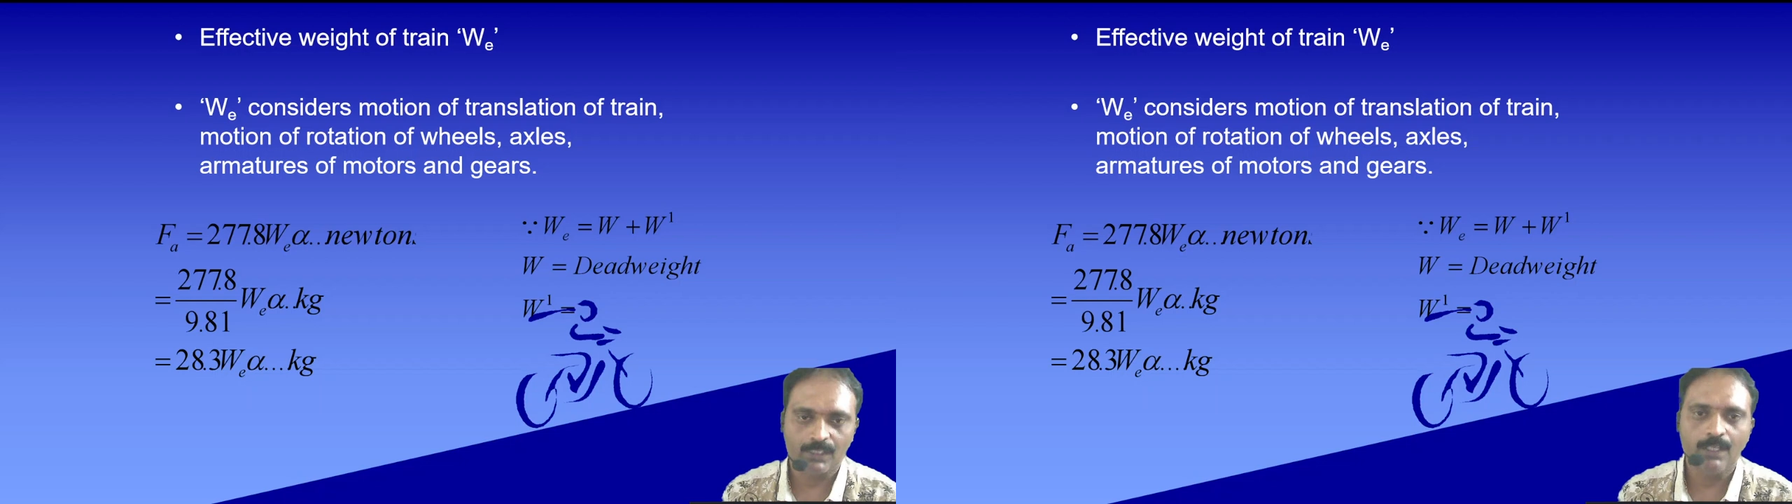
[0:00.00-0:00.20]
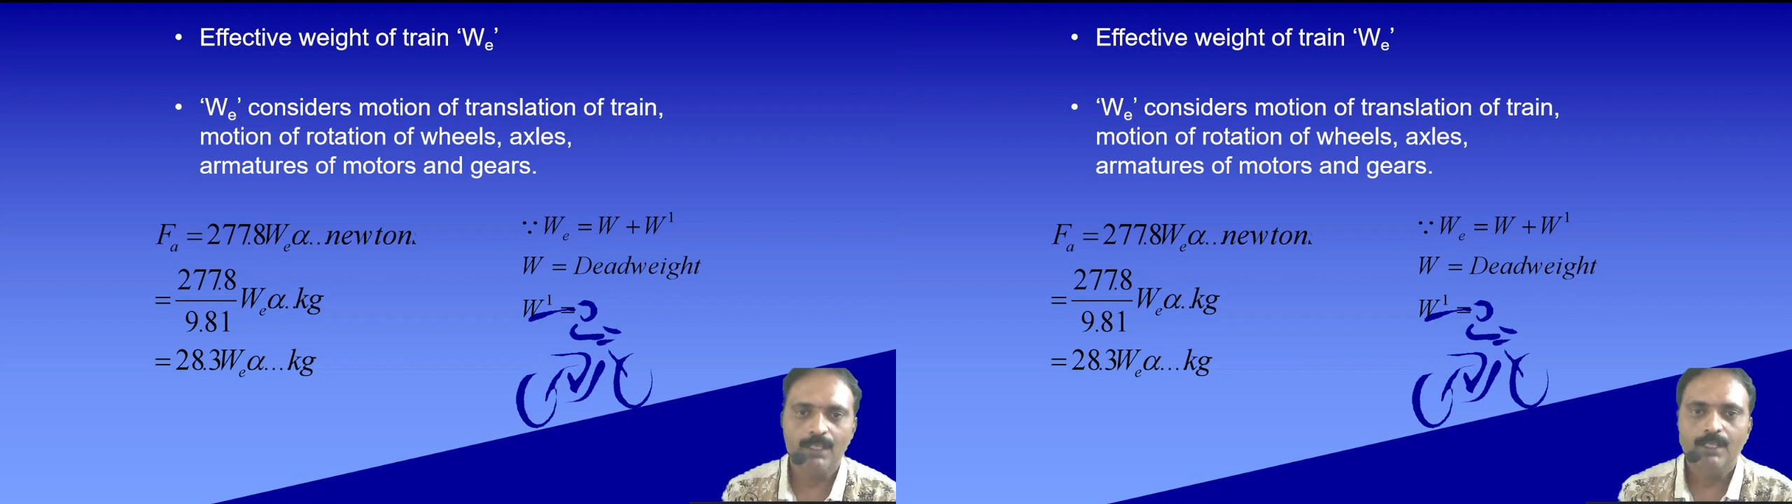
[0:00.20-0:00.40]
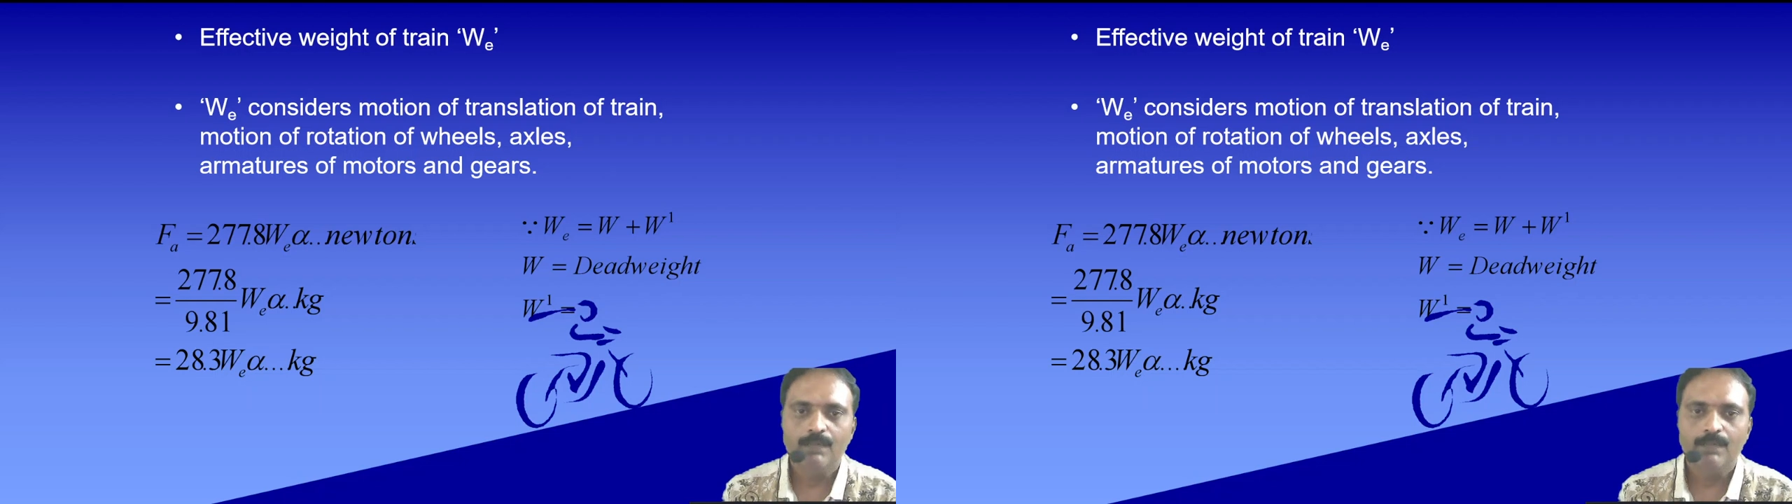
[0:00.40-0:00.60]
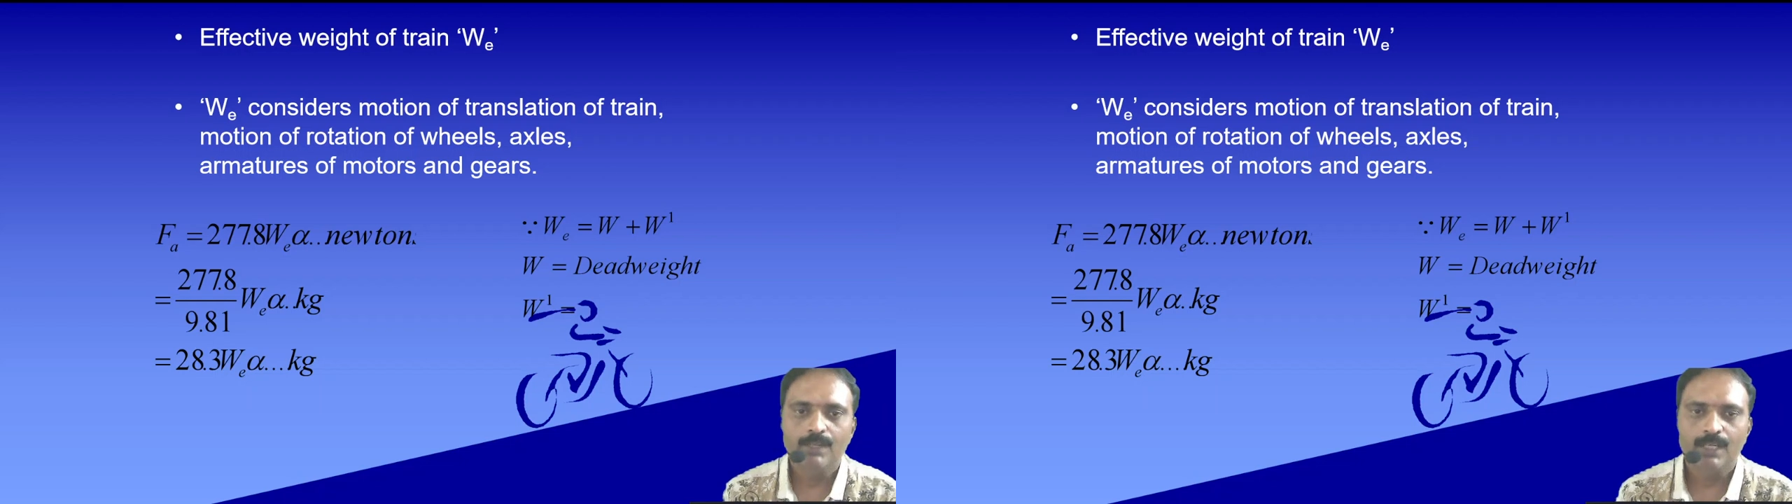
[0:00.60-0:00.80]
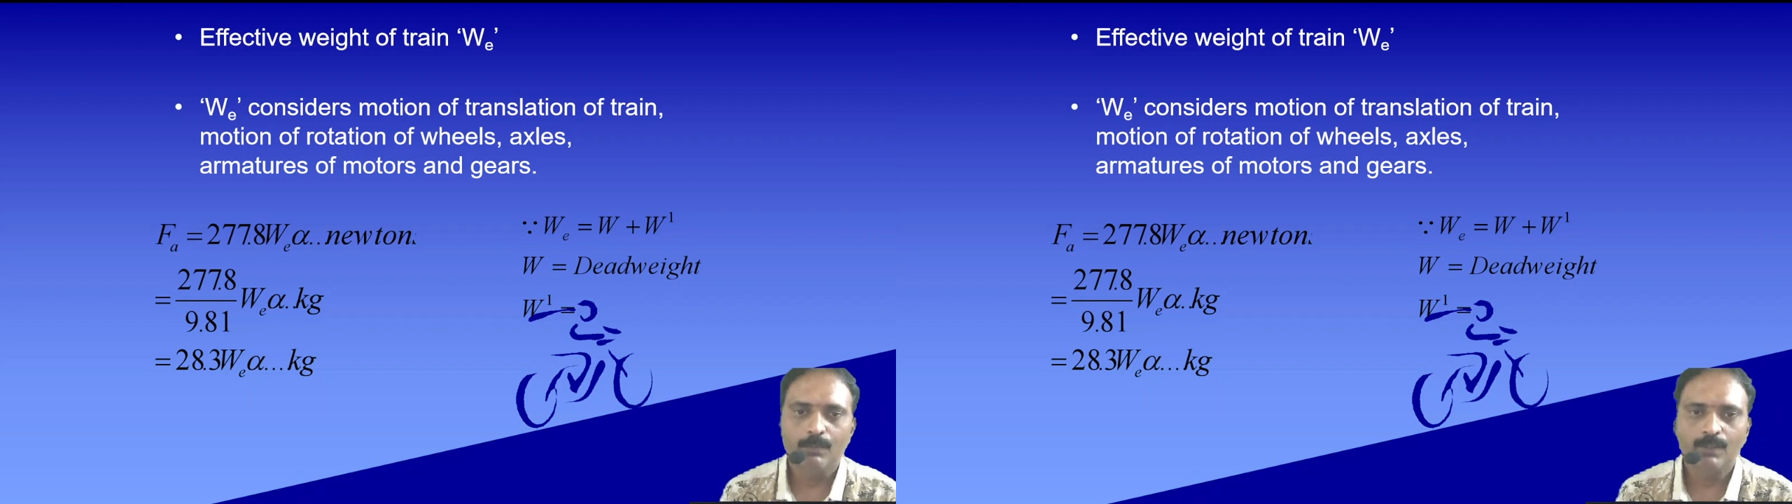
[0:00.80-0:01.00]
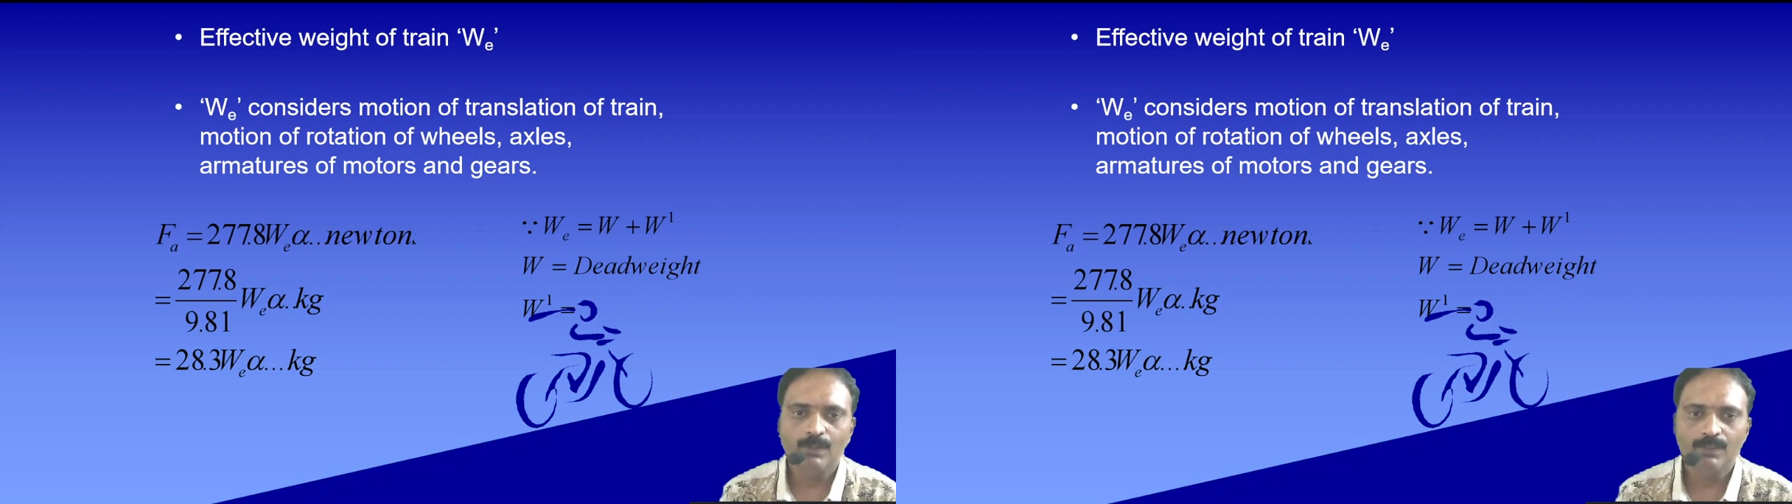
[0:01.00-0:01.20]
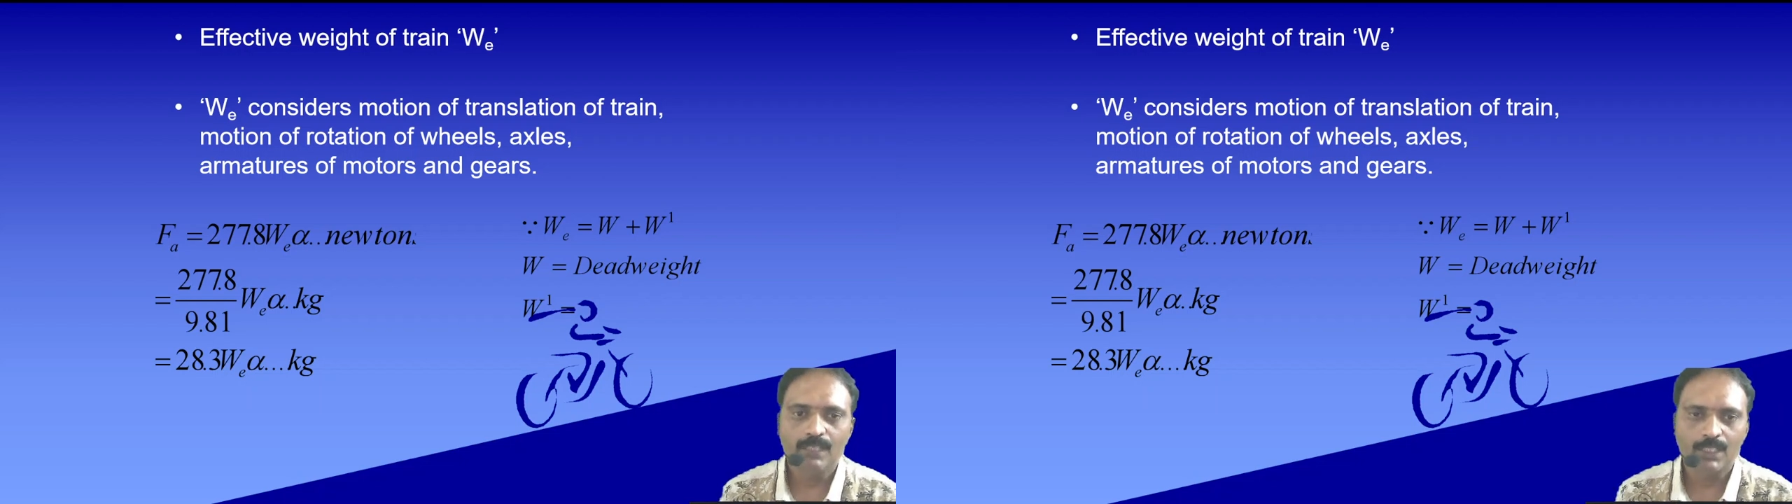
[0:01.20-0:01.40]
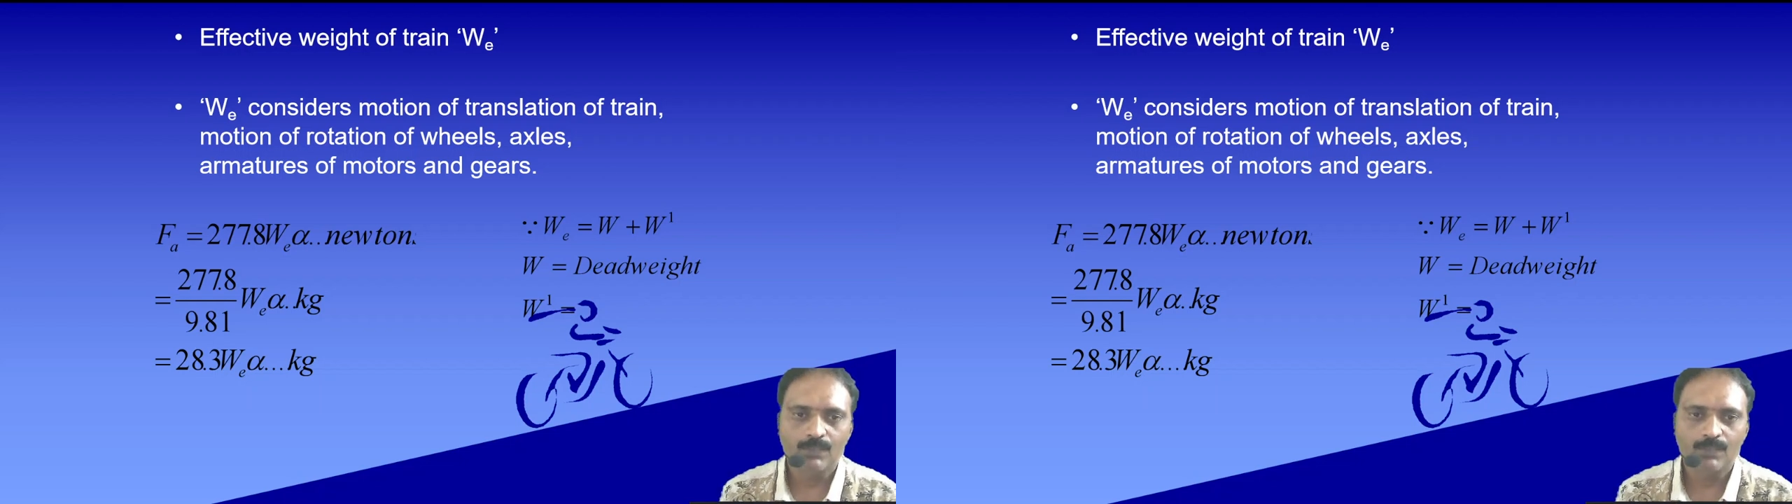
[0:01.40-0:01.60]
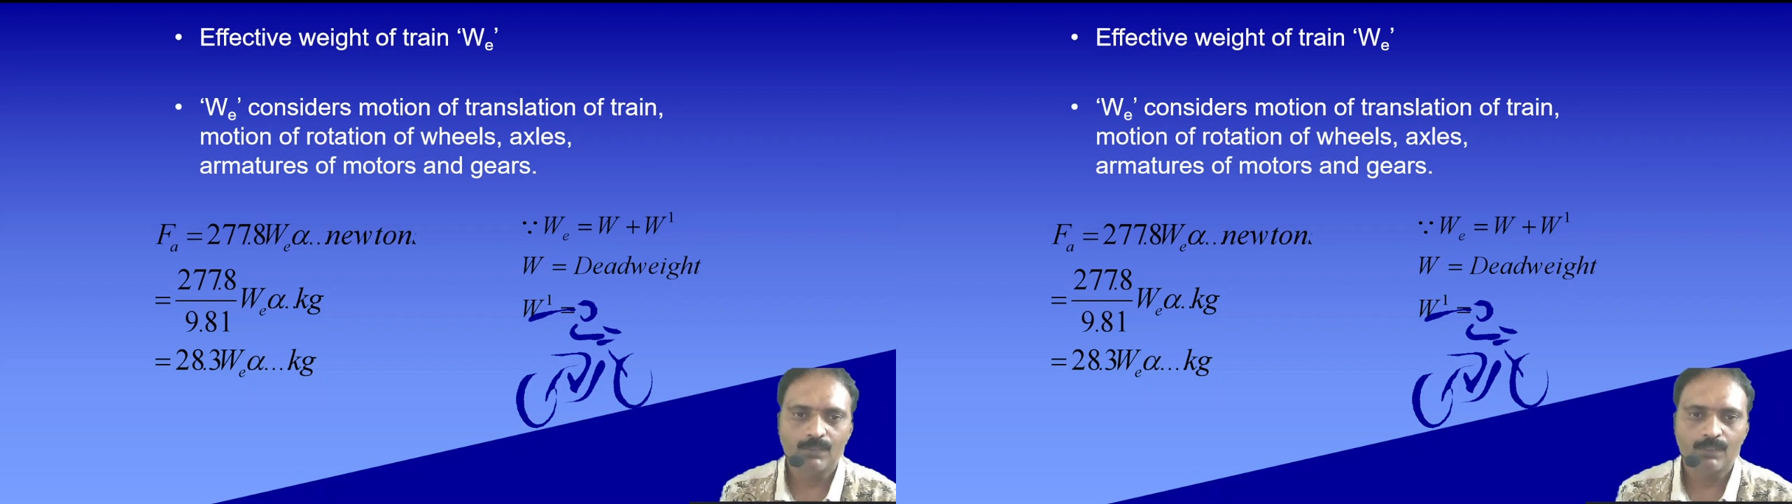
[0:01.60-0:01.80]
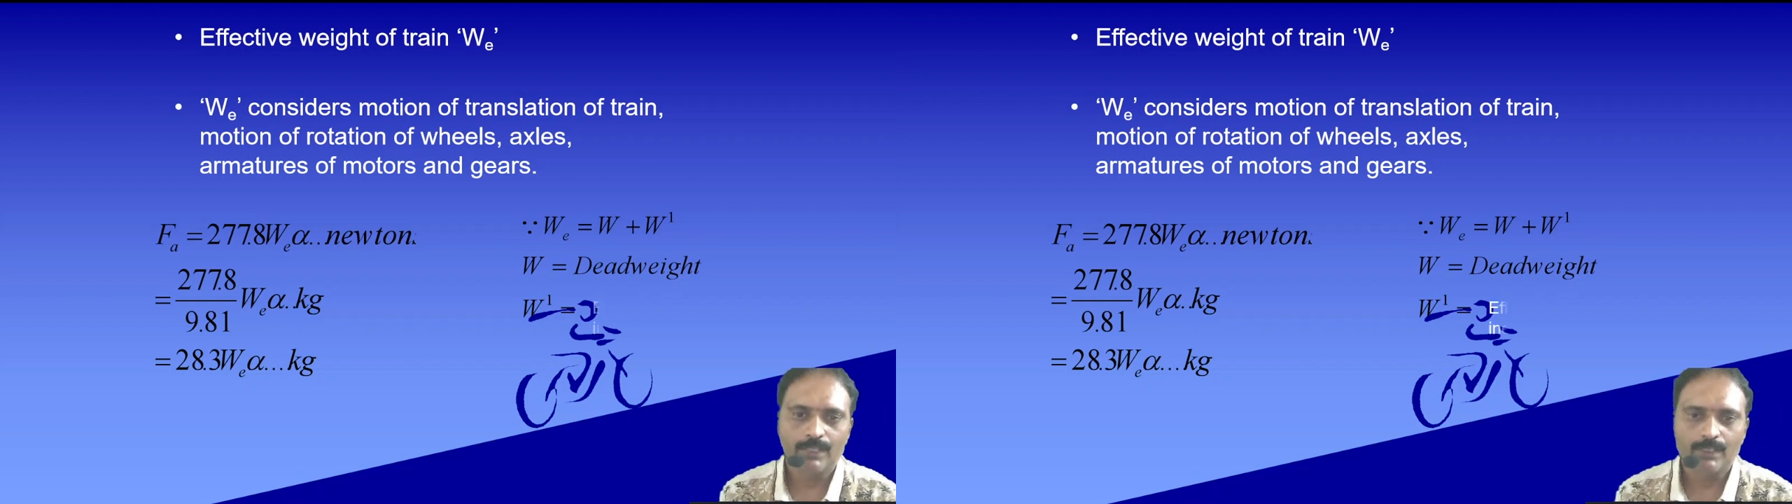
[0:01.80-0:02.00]
that W is the actual weight of the
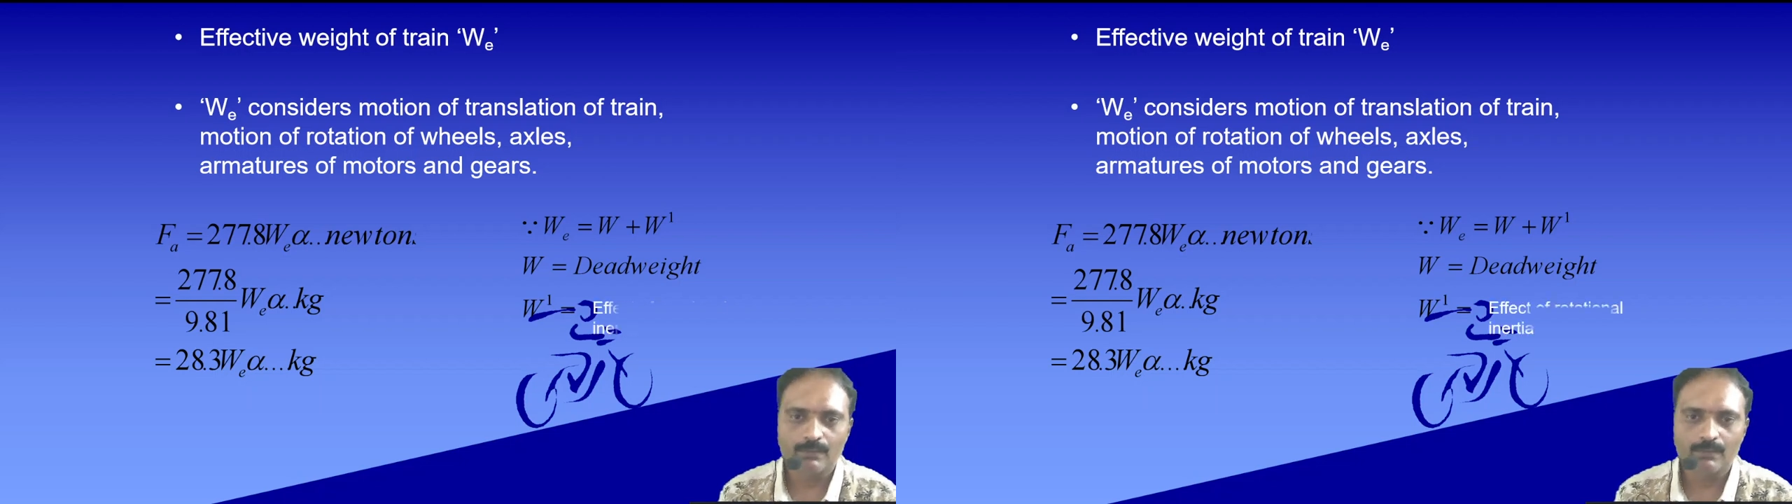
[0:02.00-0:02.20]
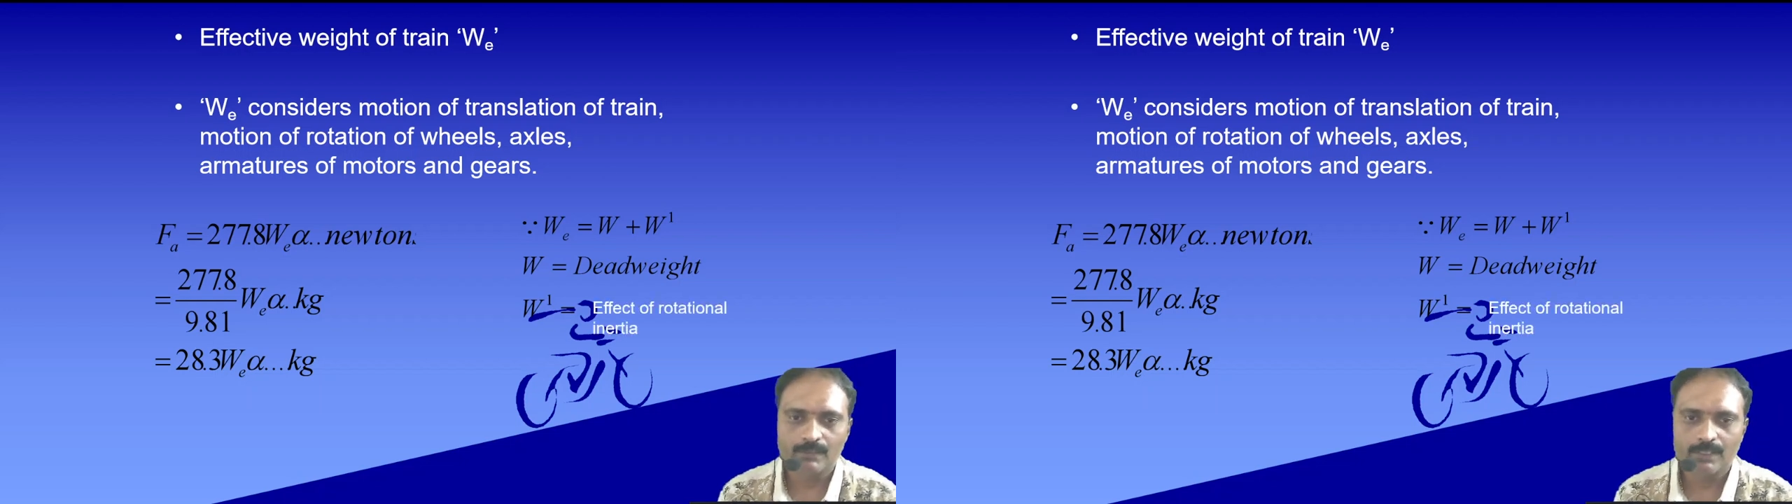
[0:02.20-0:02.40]
train and W